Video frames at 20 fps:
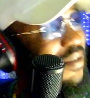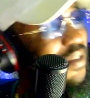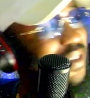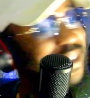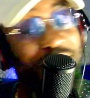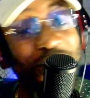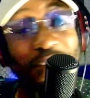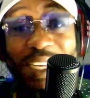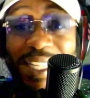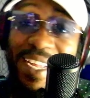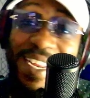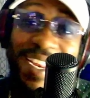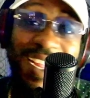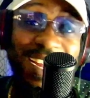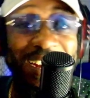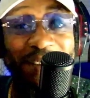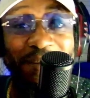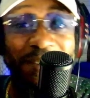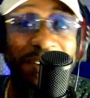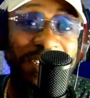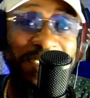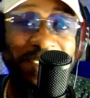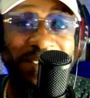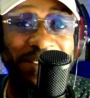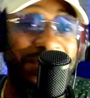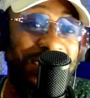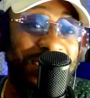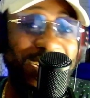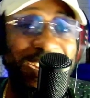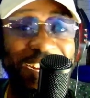wait, I don't have a
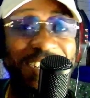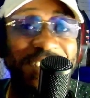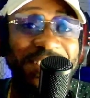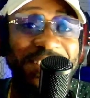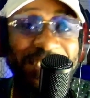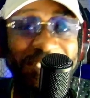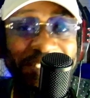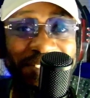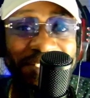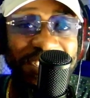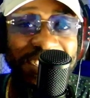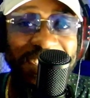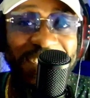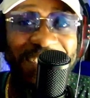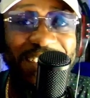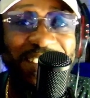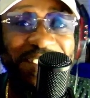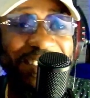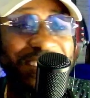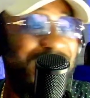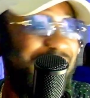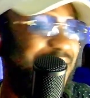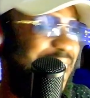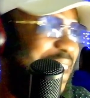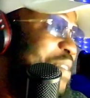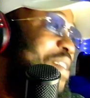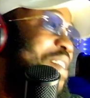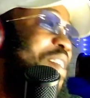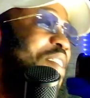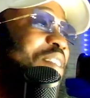water, and I drew.
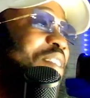Yo,